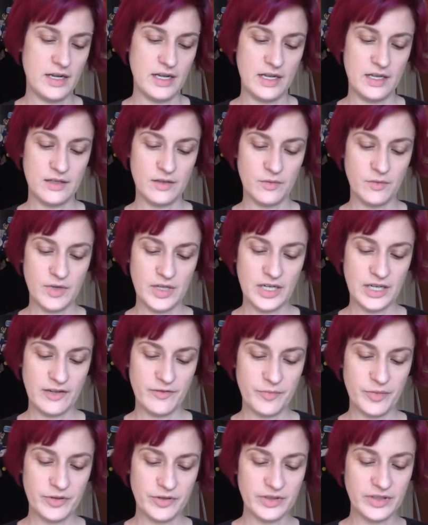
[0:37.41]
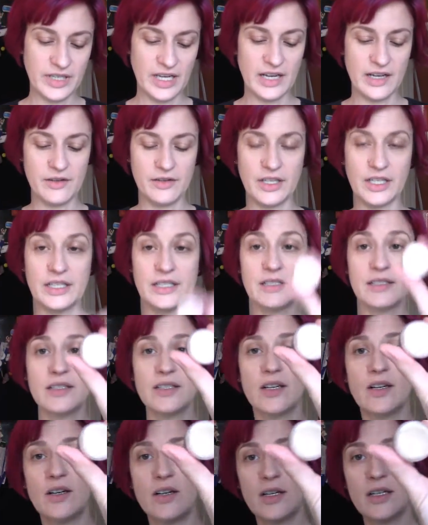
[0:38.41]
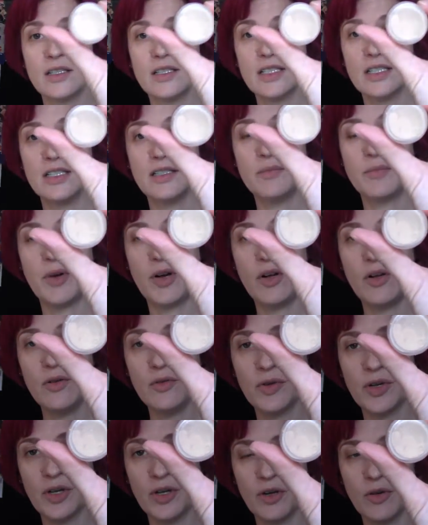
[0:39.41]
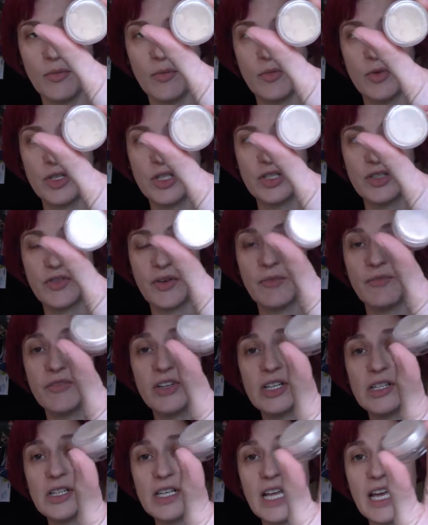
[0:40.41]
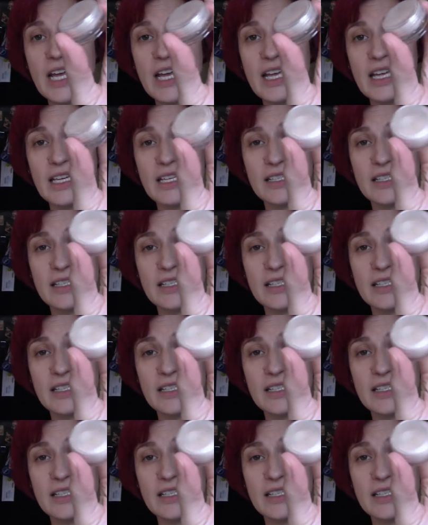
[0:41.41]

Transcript: and the one I pulled out is Haunted Ballroom, which is from fyrinnea.